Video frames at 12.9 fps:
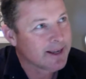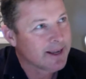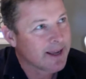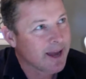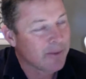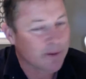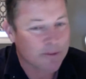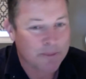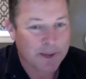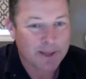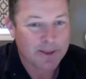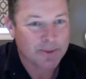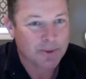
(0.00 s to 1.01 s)
And we've
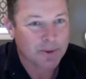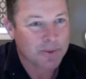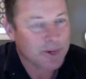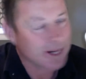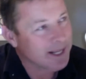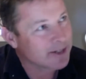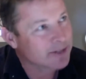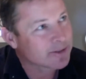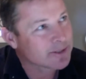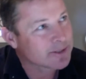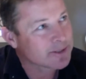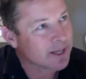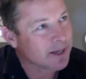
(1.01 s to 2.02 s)
been through a really
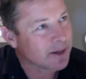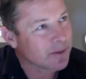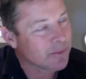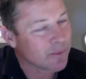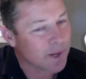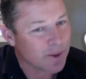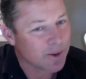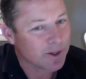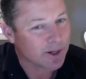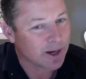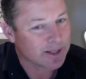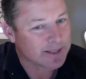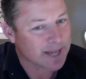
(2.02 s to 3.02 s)
interesting
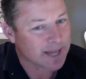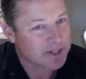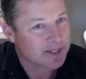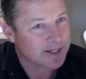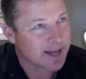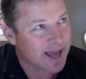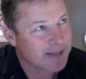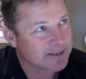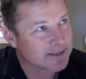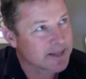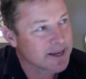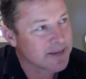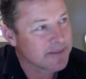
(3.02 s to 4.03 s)
reorganization as a
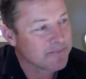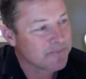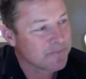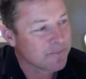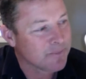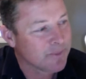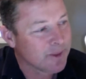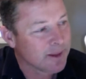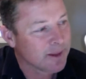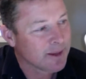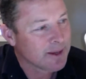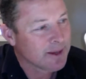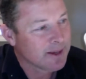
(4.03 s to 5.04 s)
team,
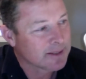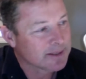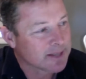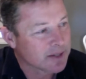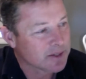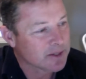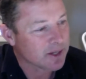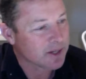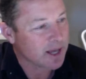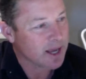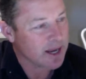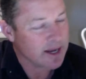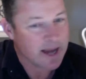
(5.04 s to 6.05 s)
such that
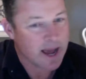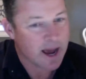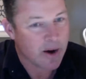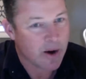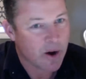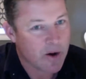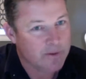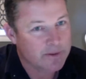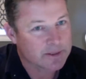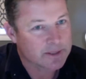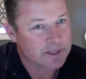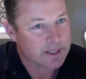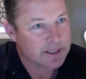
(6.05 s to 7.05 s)
he now
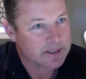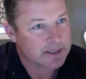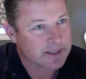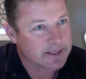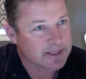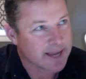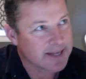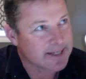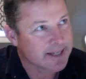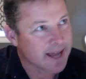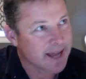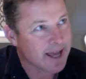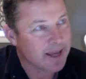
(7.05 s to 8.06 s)
oversees
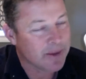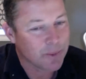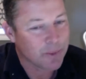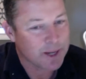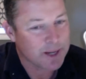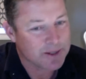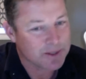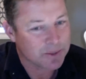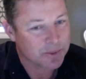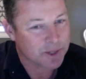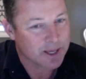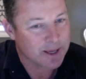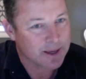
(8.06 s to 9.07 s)
day-to-day,
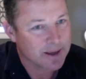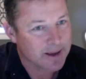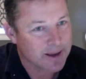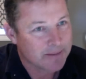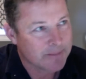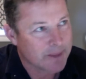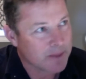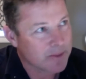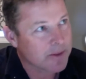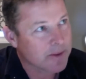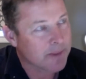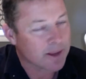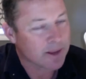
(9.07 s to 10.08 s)
week-to-week,
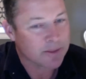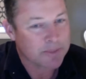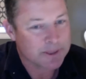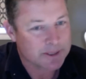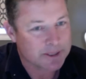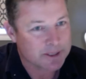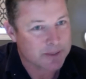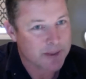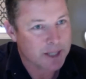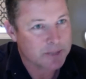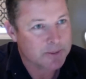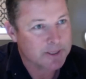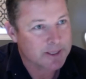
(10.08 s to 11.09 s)
month-to-month business
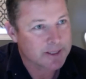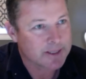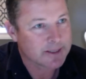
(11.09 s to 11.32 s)
management.